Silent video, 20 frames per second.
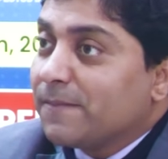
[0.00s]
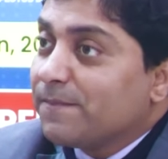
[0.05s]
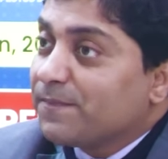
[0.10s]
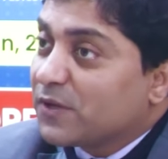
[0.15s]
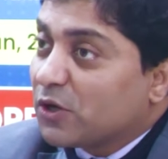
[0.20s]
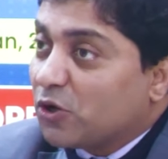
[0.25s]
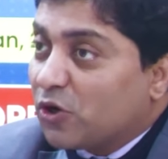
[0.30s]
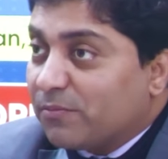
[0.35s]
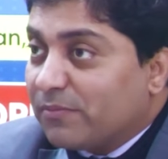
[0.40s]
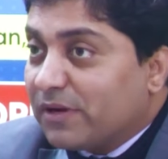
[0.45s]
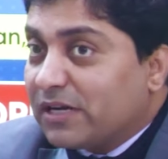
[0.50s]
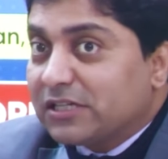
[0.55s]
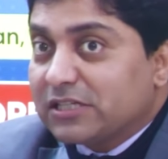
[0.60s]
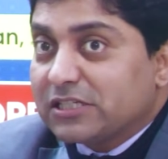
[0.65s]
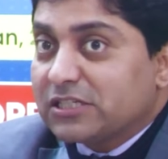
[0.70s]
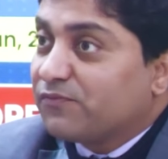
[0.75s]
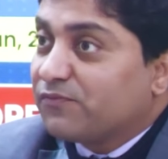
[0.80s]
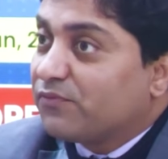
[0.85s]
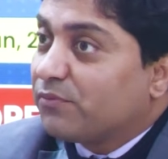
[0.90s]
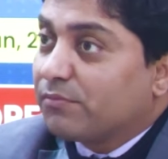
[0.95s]
Government
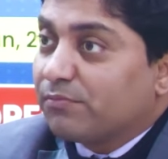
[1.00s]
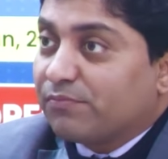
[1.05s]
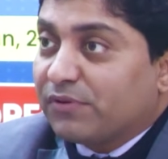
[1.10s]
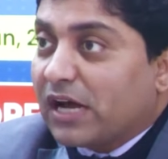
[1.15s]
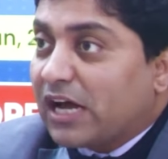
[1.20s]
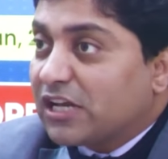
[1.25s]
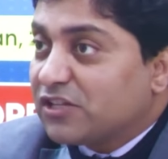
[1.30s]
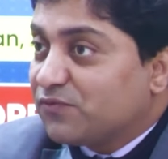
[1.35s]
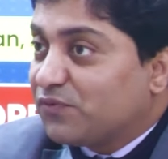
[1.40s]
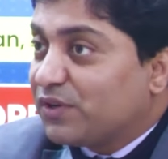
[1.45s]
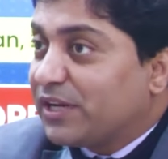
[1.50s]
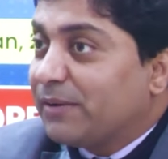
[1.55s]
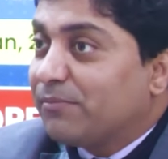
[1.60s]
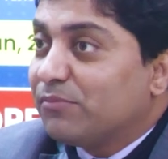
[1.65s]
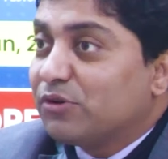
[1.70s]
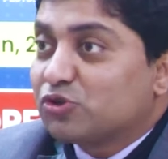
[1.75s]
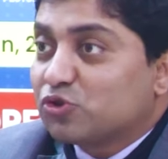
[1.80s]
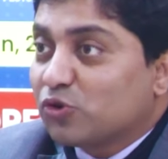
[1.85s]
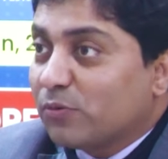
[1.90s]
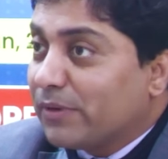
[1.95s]
has framed
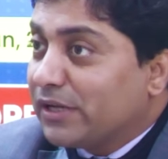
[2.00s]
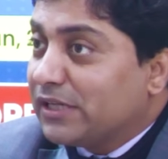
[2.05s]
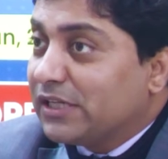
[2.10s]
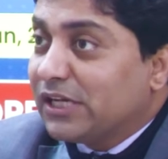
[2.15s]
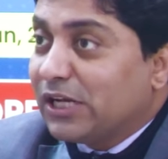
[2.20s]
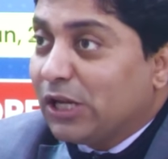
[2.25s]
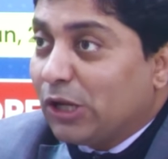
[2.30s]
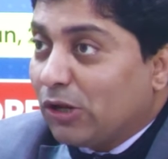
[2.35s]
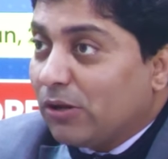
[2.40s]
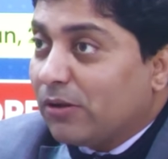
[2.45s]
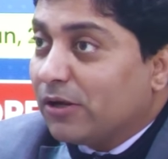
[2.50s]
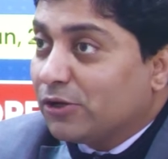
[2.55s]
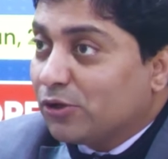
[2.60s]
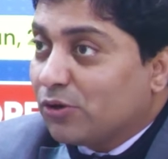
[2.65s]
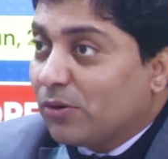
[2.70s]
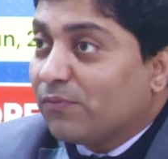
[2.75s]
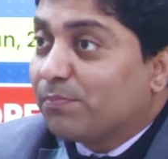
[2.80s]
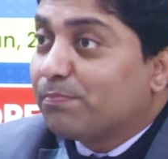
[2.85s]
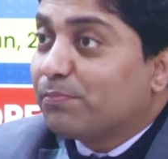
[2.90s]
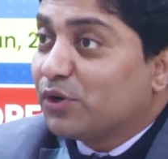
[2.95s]
so many, you
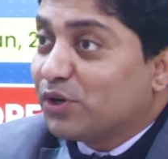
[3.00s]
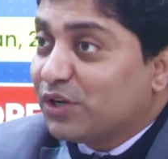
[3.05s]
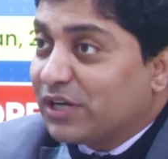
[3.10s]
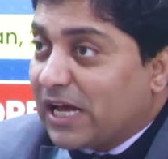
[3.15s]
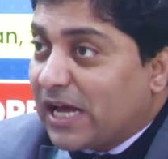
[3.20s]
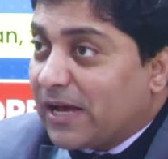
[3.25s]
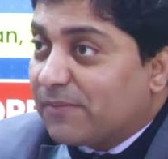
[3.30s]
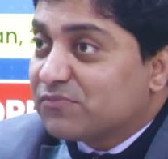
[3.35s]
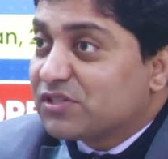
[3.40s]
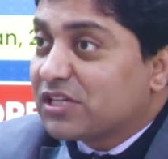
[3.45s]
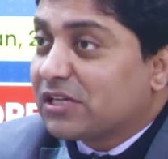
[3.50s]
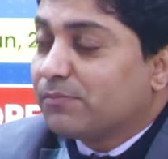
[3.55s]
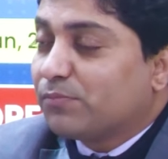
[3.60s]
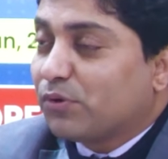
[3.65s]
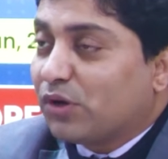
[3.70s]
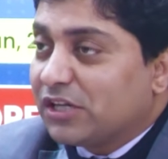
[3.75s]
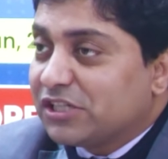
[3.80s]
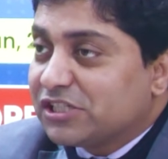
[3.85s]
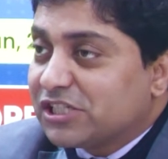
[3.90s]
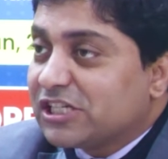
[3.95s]
know, programs and
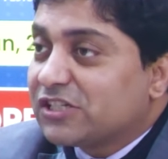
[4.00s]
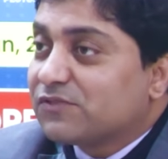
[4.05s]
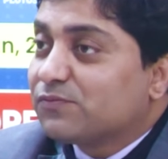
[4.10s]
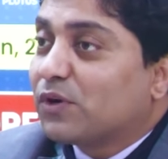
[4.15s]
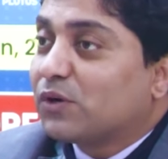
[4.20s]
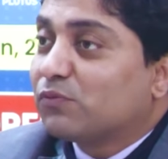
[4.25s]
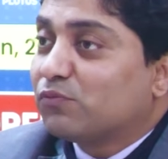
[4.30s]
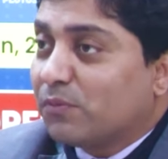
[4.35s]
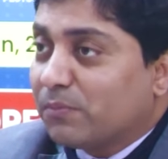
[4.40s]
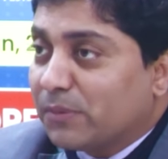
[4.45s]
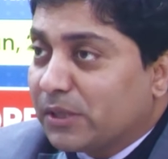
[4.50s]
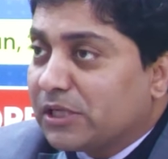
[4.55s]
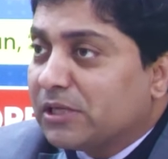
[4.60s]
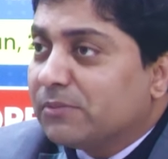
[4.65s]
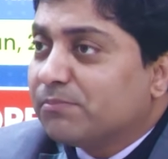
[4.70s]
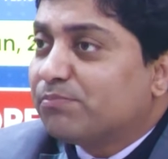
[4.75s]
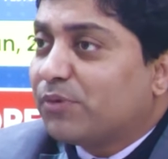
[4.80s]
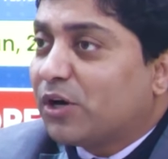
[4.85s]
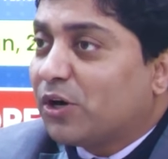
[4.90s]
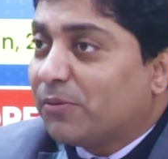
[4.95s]
policies for women
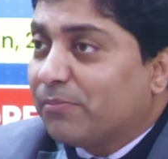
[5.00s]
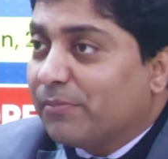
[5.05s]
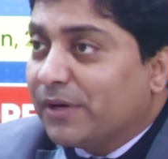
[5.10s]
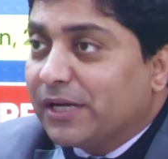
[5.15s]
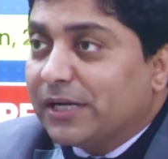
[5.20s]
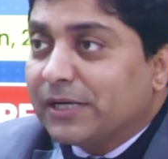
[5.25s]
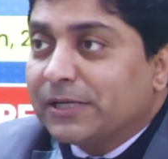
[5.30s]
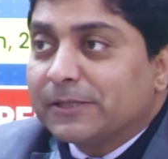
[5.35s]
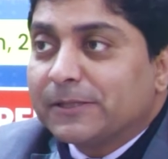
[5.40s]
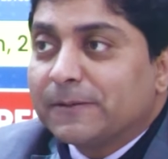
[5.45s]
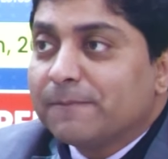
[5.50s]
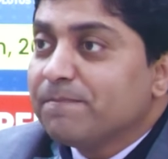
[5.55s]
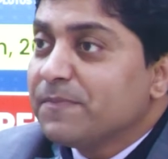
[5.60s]
empowerment.